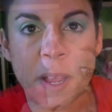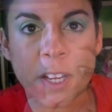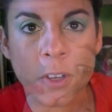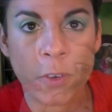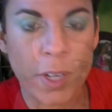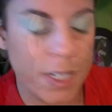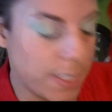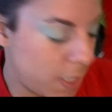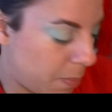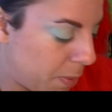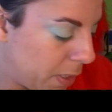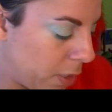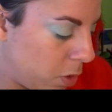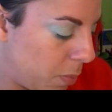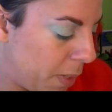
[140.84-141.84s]
my greens up
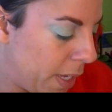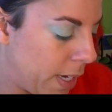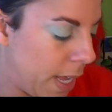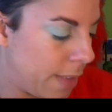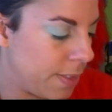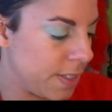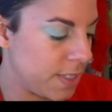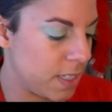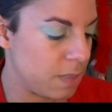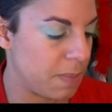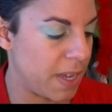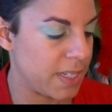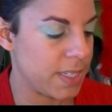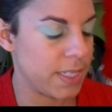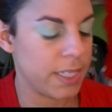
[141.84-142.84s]
a little bit, and this is
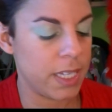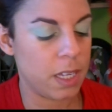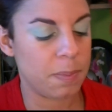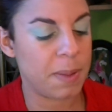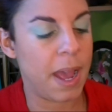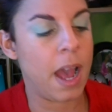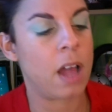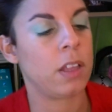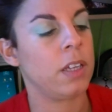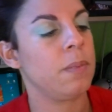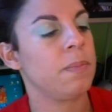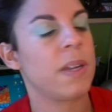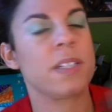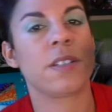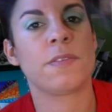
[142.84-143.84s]
my Sleek
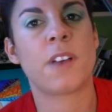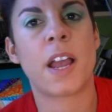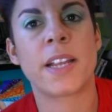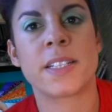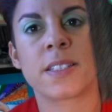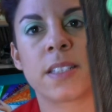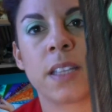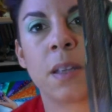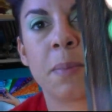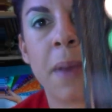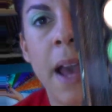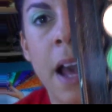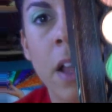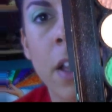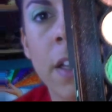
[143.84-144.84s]
palette, my Divine Sleek
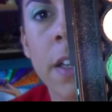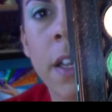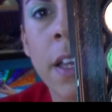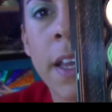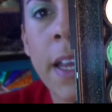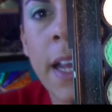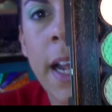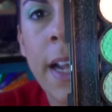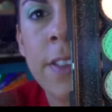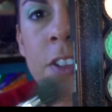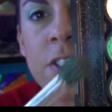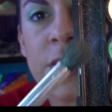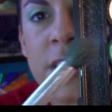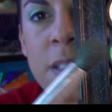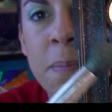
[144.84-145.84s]
palette. And
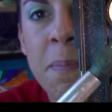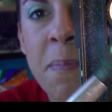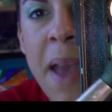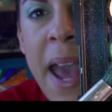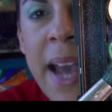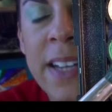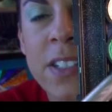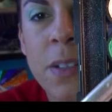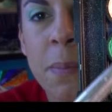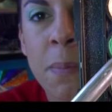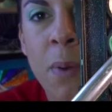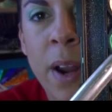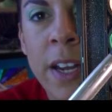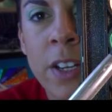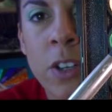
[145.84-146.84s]
there's this matte
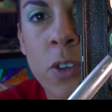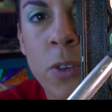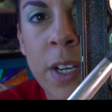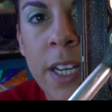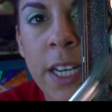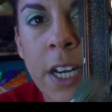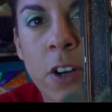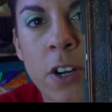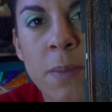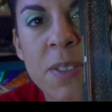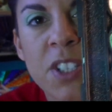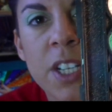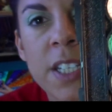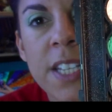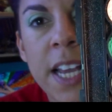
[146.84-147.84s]
bright green here, and I'm
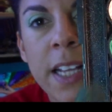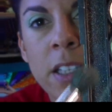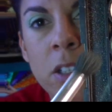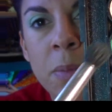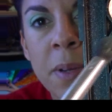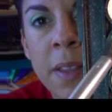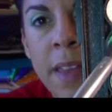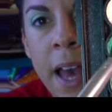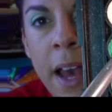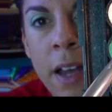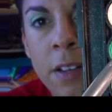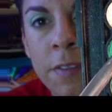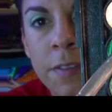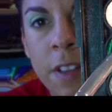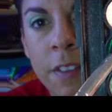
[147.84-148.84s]
just going to take a little bit of
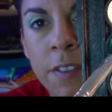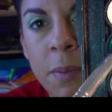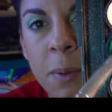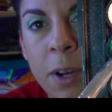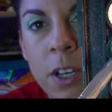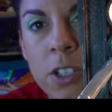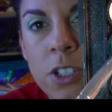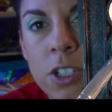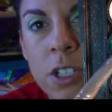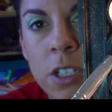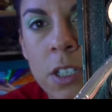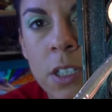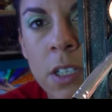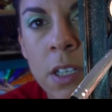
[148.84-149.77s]
that on a fluffy brush.